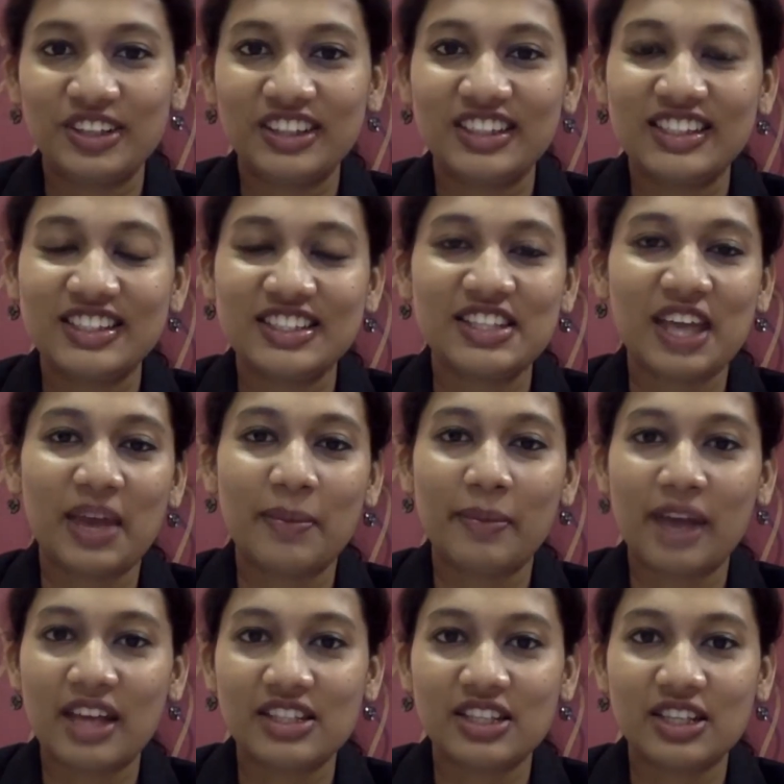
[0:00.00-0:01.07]
this is
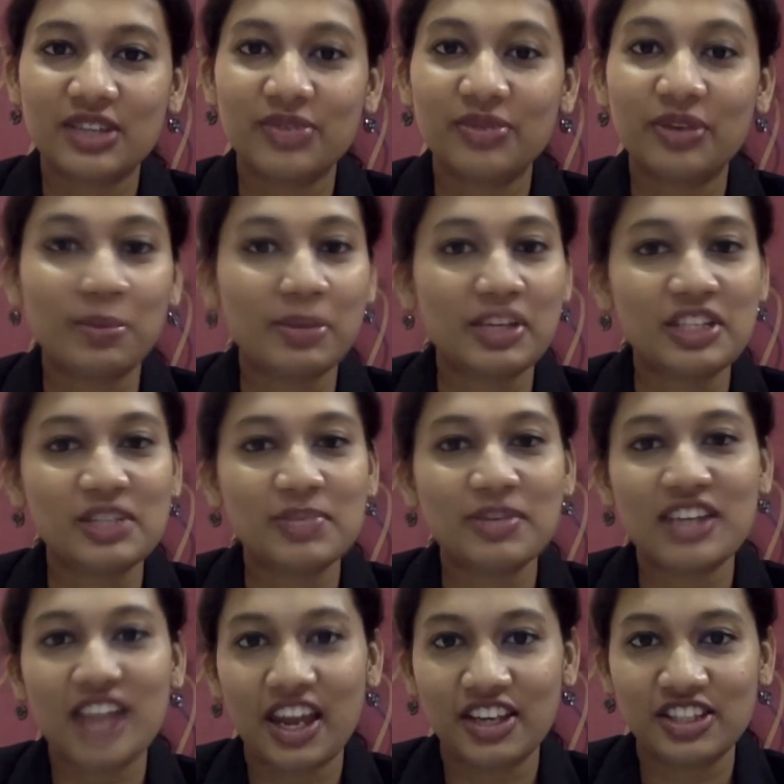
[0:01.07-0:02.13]
Hema from PGP
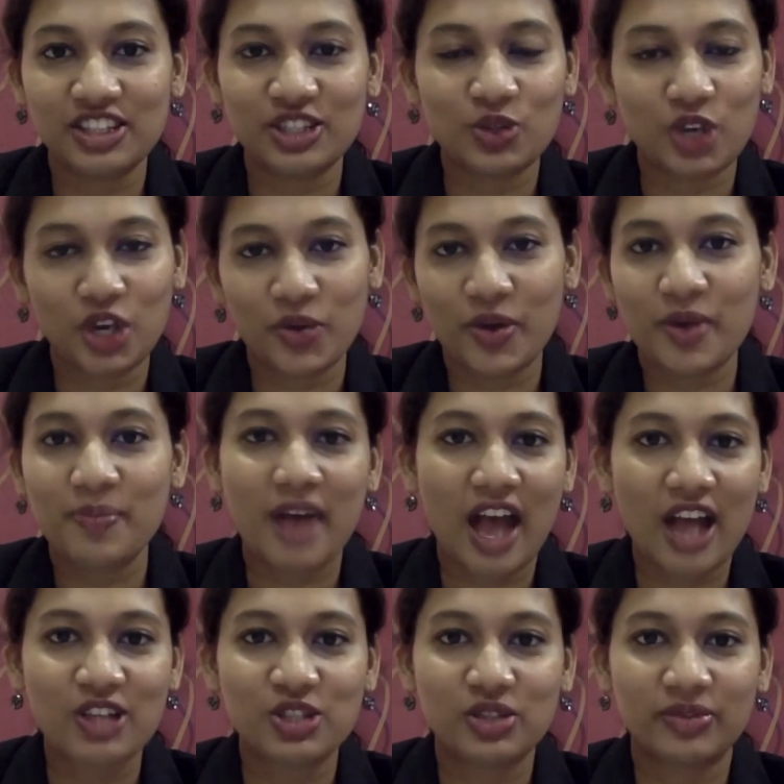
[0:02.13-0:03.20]
1921
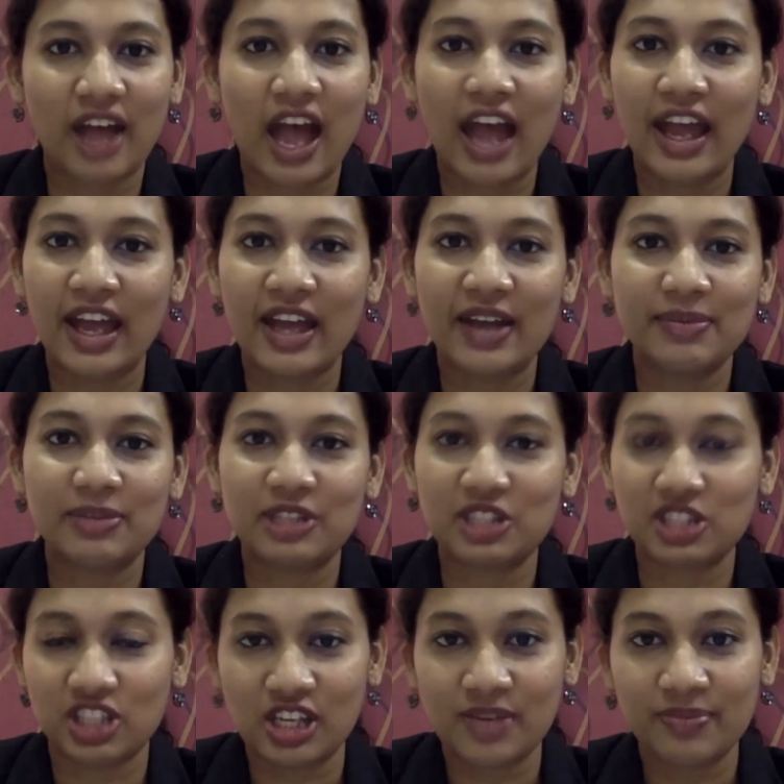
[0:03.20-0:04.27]
batch of IIM
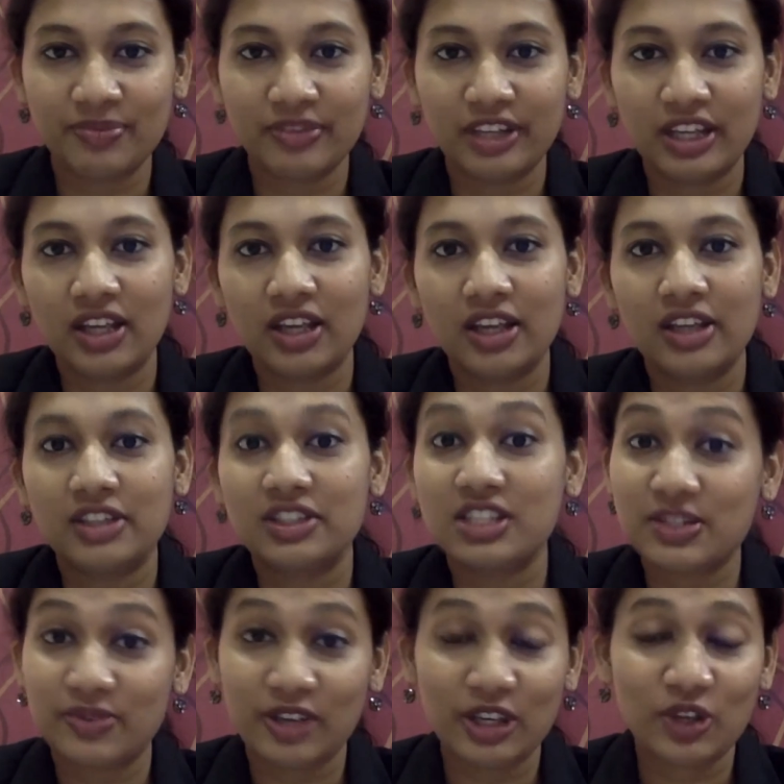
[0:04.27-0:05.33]
Trichy. This
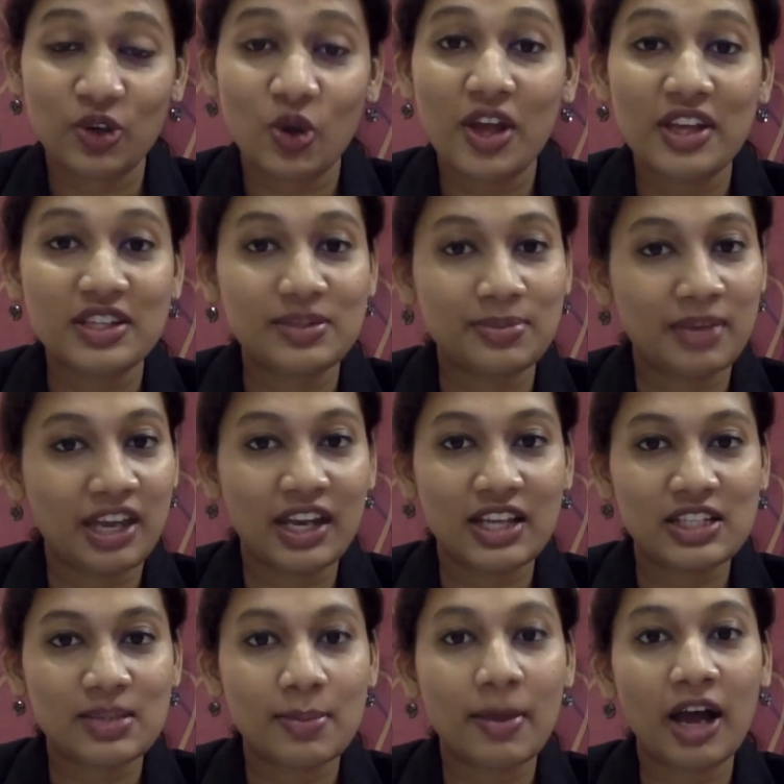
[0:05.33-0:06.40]
video is made as
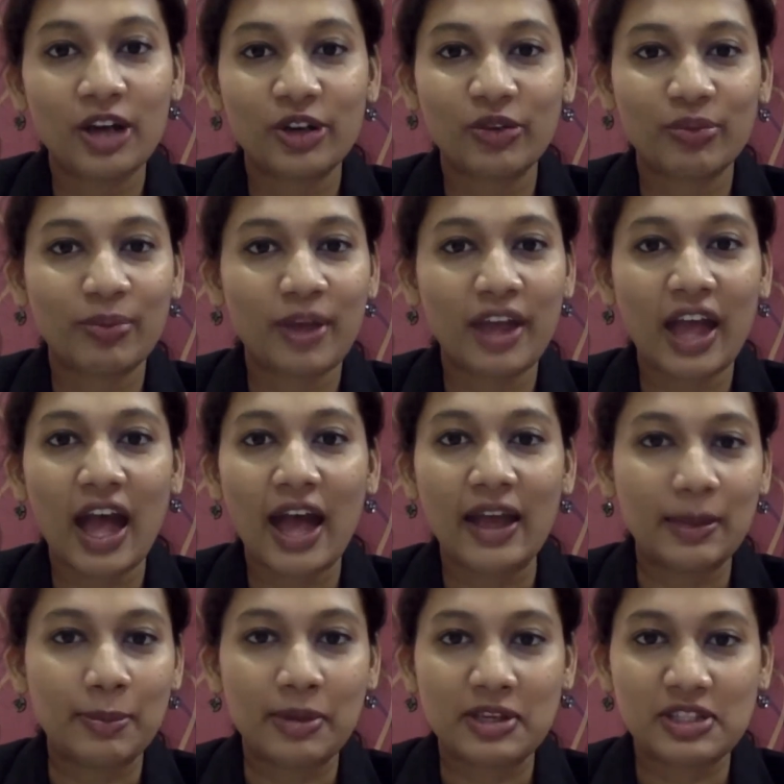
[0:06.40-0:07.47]
a part of my
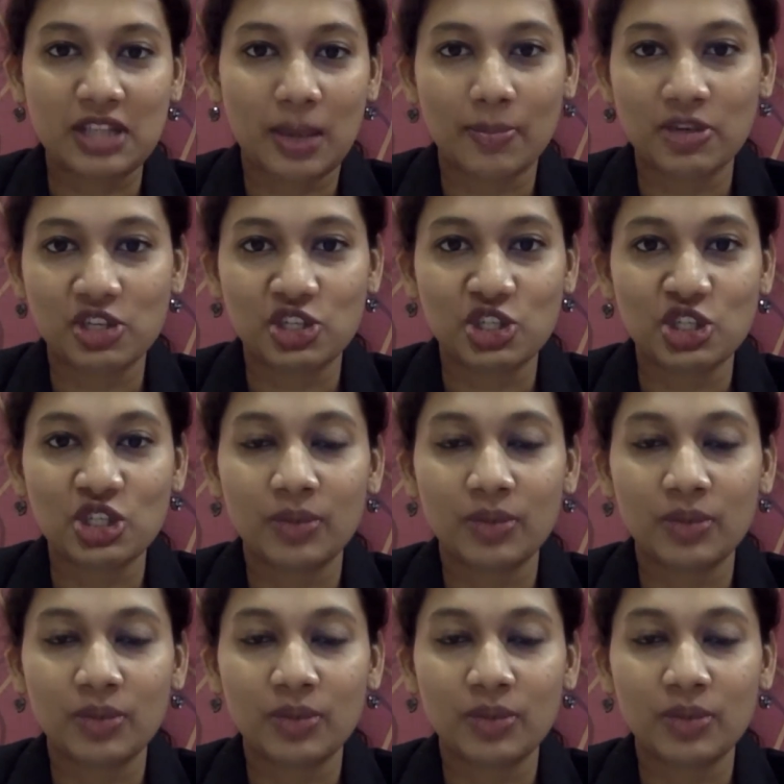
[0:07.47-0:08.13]
IEP submission.